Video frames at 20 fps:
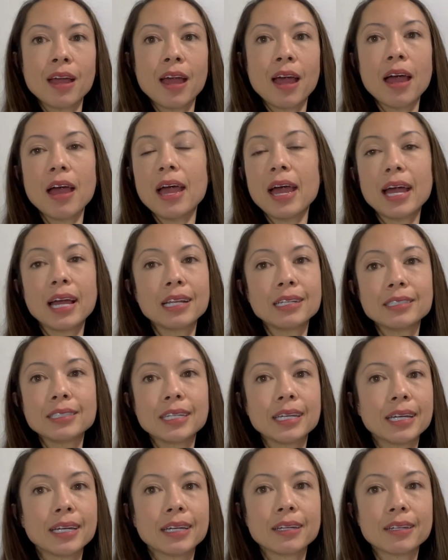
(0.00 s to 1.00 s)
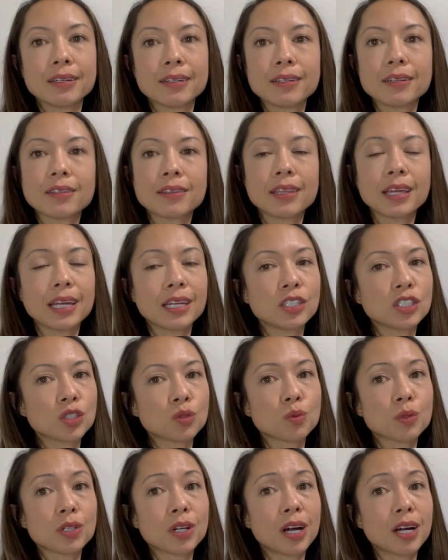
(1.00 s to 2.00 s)
And they just
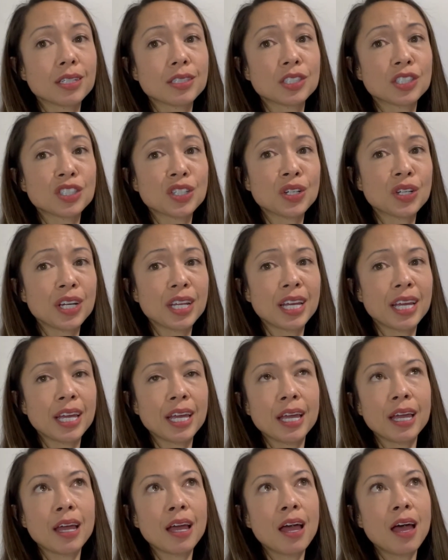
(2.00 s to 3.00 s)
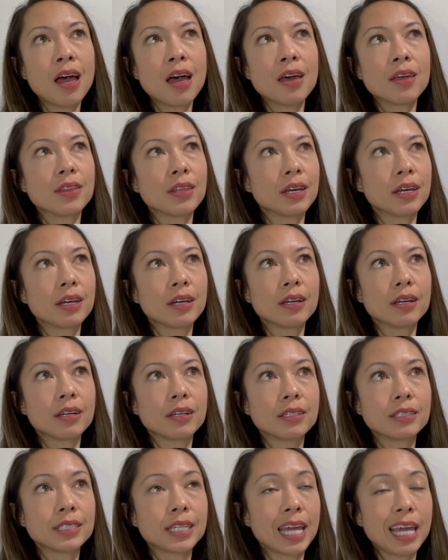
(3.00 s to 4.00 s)
were not sturdy.
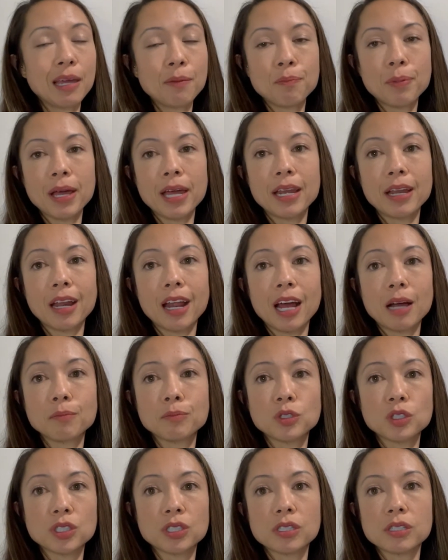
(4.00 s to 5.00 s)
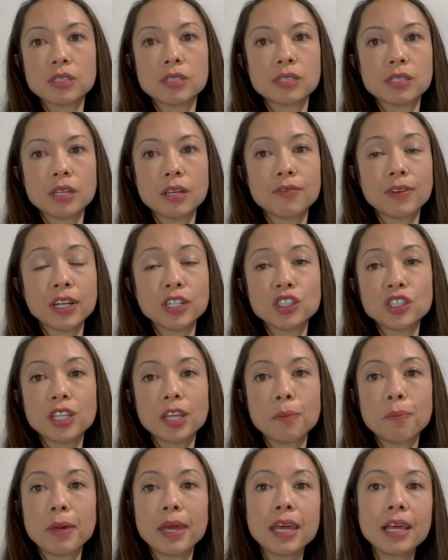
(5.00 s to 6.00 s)
The tape ended up just eventually
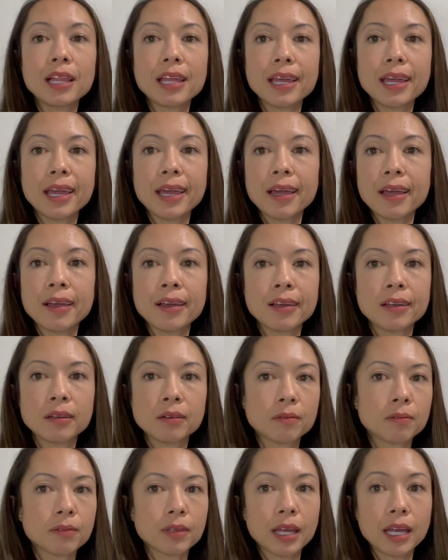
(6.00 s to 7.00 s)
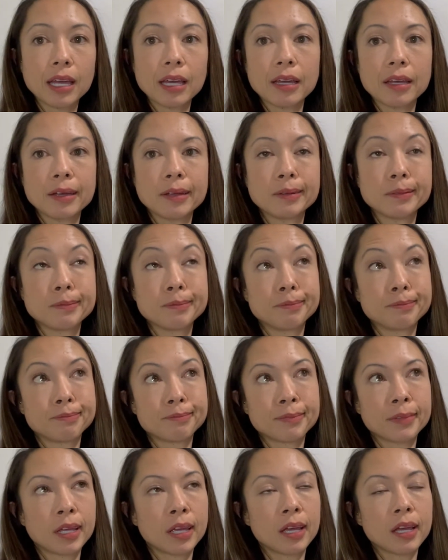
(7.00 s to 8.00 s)
peeling like
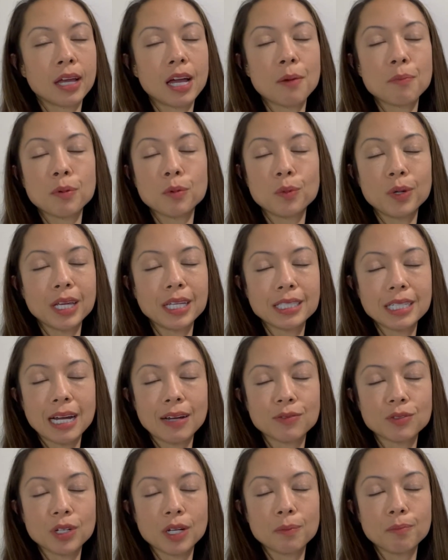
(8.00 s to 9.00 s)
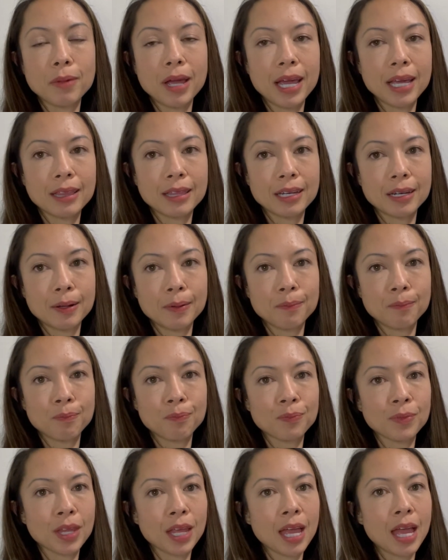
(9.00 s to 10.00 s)
a couple weeks after I'd made them.
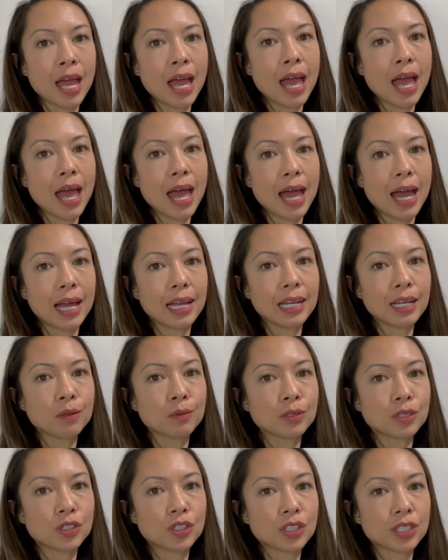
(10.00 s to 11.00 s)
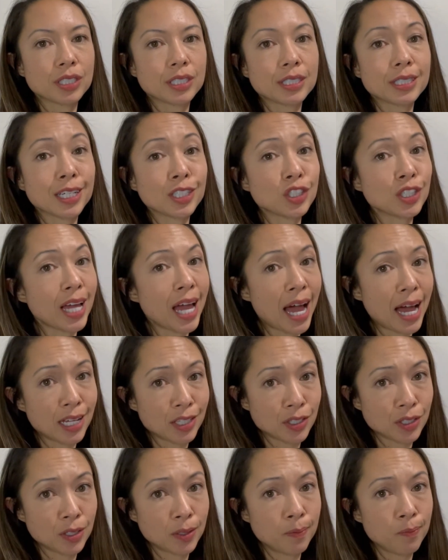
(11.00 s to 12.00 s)
And it was just such a
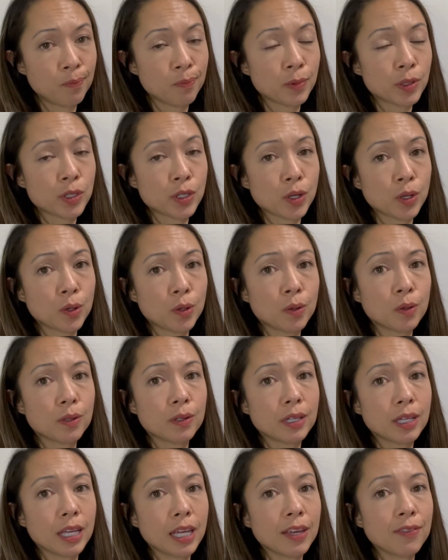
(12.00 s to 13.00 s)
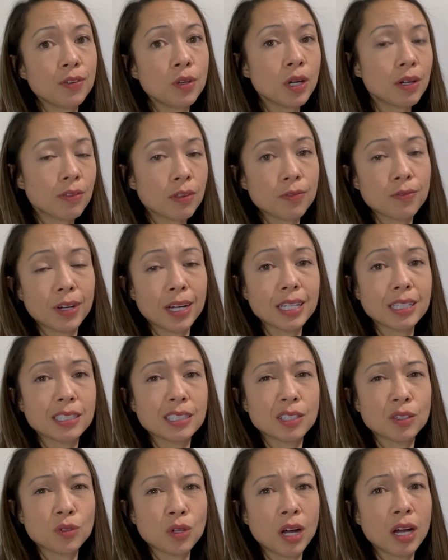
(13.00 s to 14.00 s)
hassle. So if you have the funds,
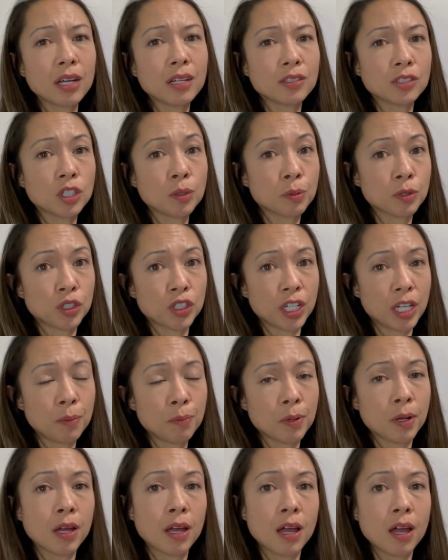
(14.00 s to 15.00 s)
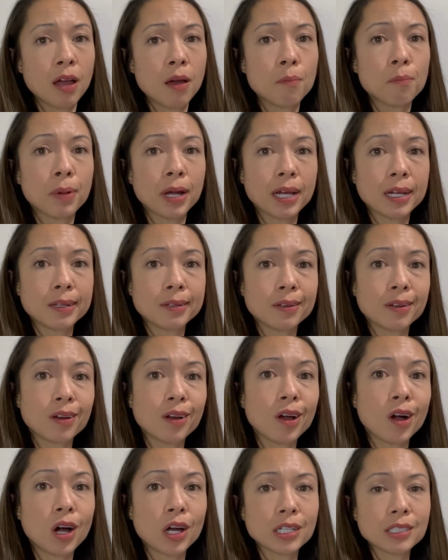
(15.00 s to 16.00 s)
not super cheap, but
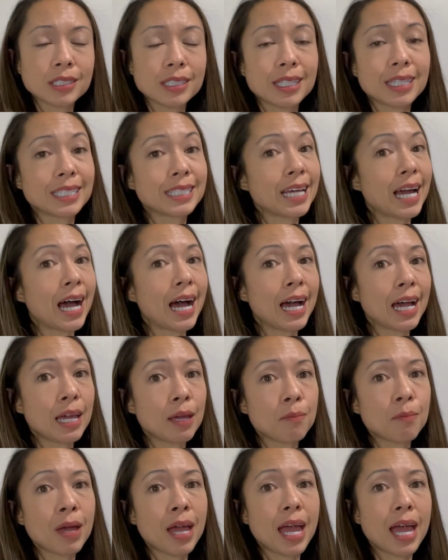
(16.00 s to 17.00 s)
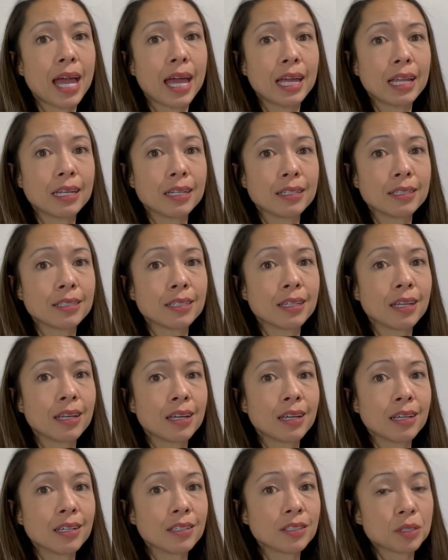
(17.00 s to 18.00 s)
honestly, the time and
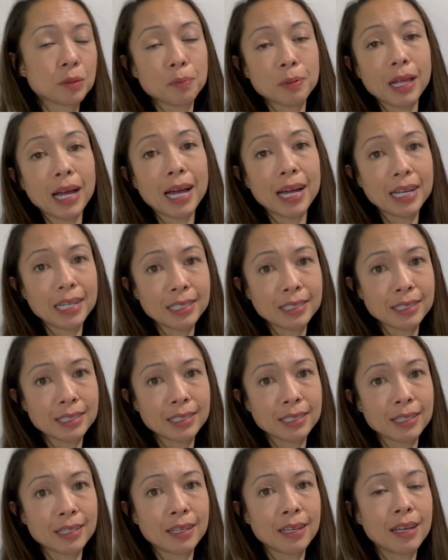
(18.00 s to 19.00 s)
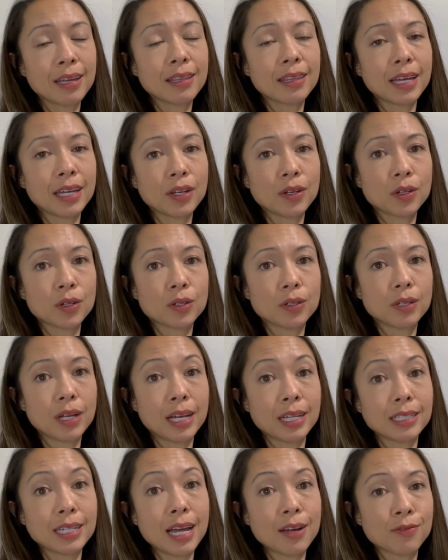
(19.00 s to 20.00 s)
supplies
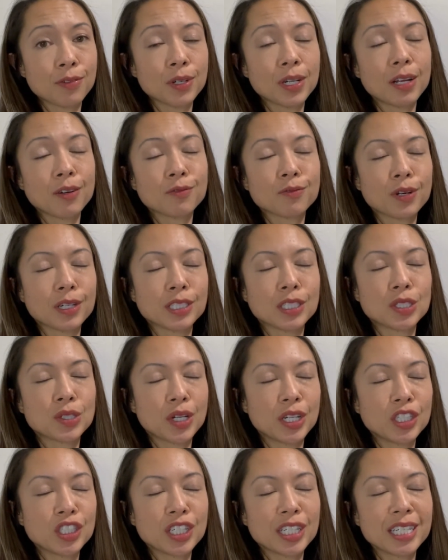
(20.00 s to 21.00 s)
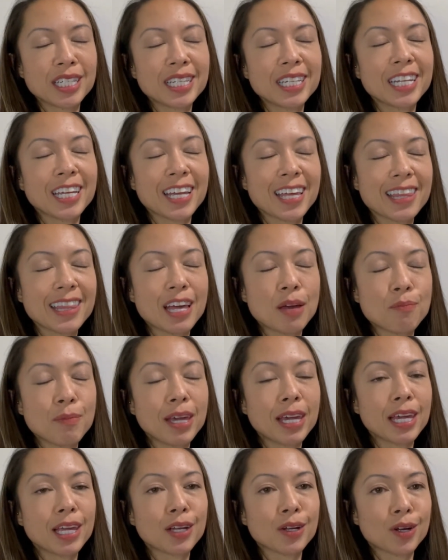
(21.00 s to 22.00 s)
and effort and frustration that
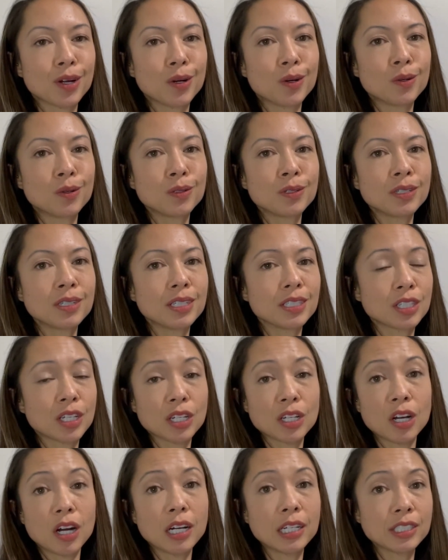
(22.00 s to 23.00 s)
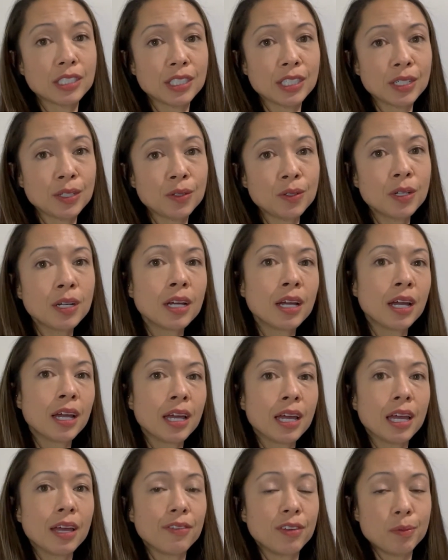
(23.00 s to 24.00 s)
making your own is going to cost you,
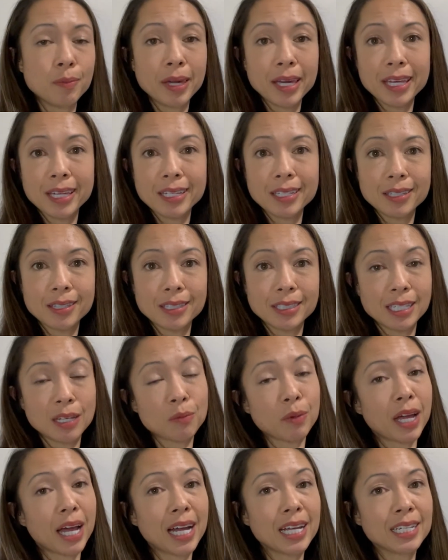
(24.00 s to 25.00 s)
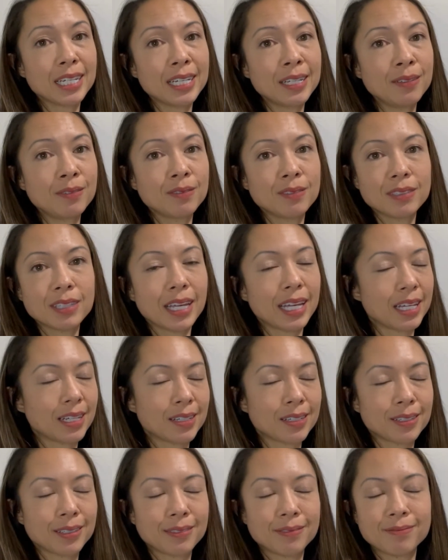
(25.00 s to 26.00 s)
if you make it the same way I did,
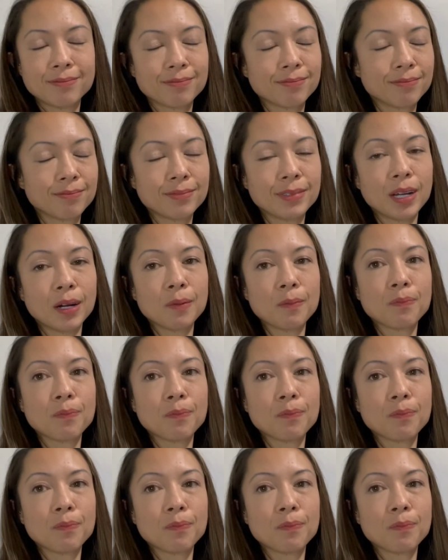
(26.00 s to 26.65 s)
like, no,